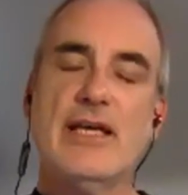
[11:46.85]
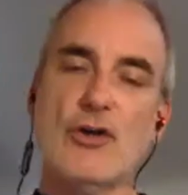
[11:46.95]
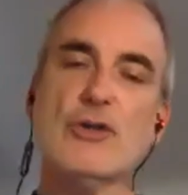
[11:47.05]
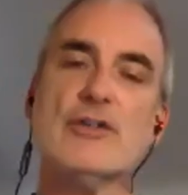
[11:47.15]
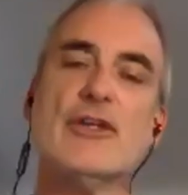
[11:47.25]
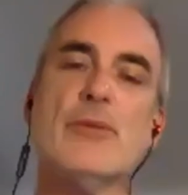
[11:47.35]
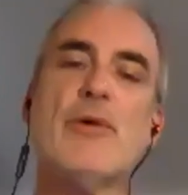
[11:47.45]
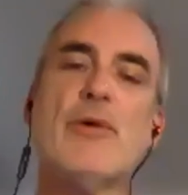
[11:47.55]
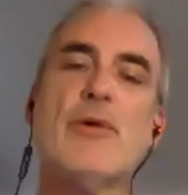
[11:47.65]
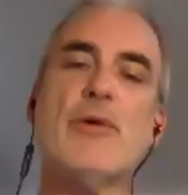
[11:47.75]
but because
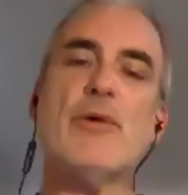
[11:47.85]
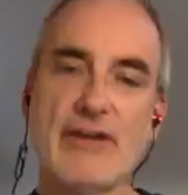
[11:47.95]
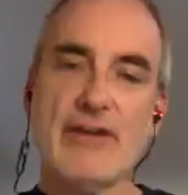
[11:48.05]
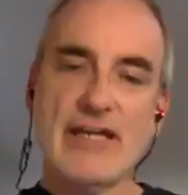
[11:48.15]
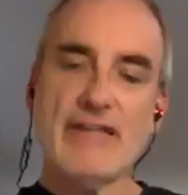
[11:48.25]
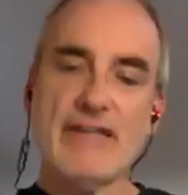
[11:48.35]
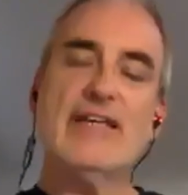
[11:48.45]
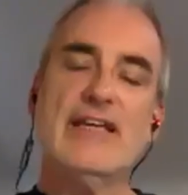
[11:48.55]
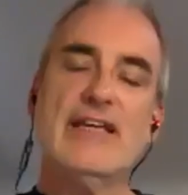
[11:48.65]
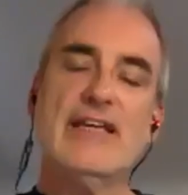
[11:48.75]
those are the bodies that
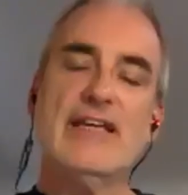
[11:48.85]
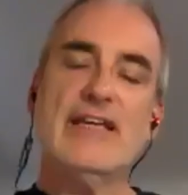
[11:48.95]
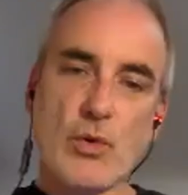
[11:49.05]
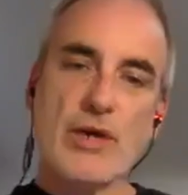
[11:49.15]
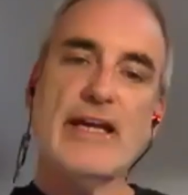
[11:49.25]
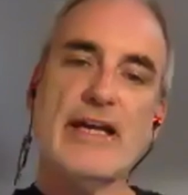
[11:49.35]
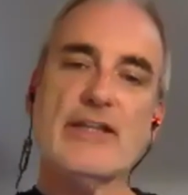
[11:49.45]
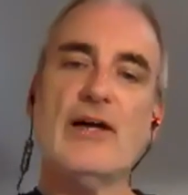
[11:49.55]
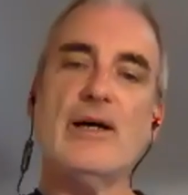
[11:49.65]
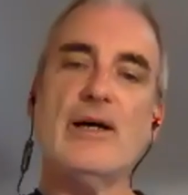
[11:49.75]
are
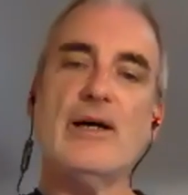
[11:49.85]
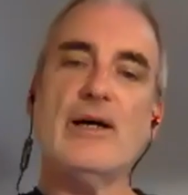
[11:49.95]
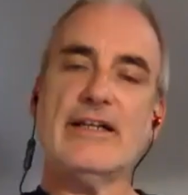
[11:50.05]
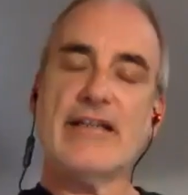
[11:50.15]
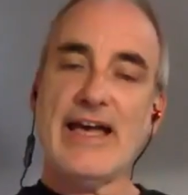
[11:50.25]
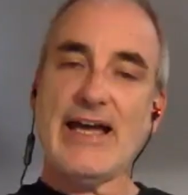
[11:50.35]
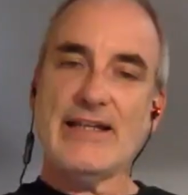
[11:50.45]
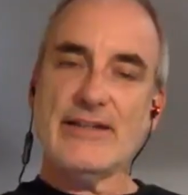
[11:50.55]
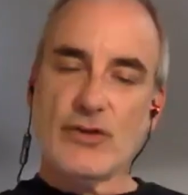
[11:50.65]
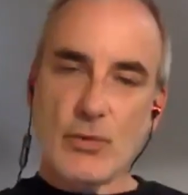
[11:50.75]
working in the hospitals, that in
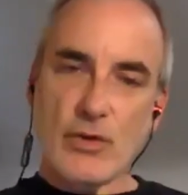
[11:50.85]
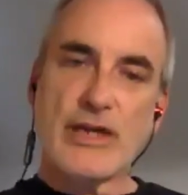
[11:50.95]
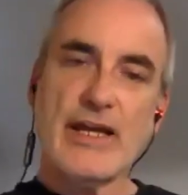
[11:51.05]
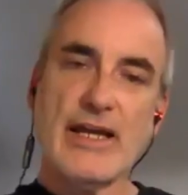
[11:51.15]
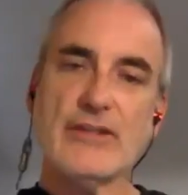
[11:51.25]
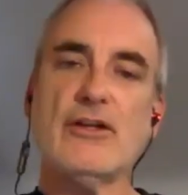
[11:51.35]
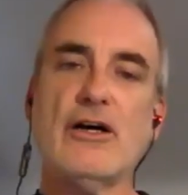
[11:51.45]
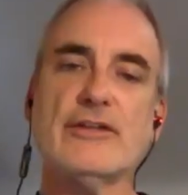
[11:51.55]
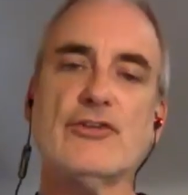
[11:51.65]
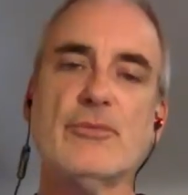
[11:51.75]
Canada are working in the
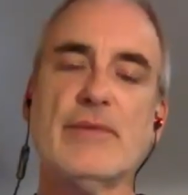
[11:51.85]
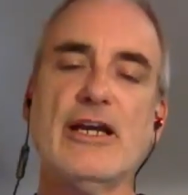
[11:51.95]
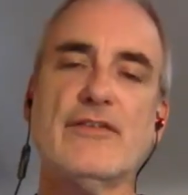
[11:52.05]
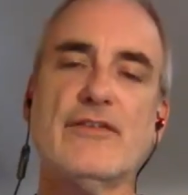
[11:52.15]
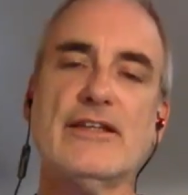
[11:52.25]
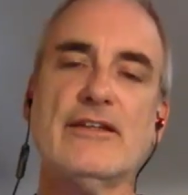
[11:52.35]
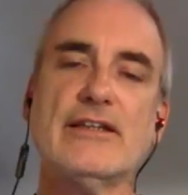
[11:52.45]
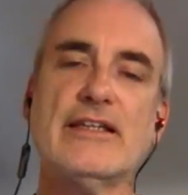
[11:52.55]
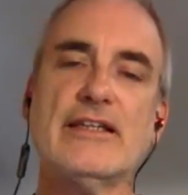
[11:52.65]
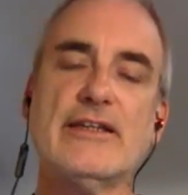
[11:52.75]
long-term care
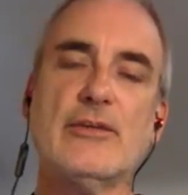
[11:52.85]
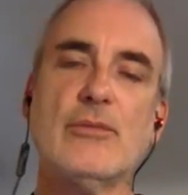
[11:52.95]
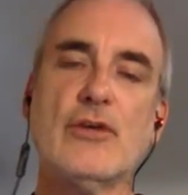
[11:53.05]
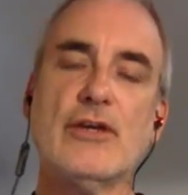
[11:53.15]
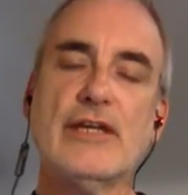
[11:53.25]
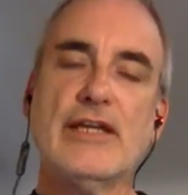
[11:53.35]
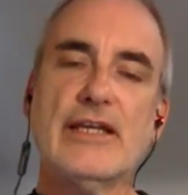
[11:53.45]
facilities, and that are more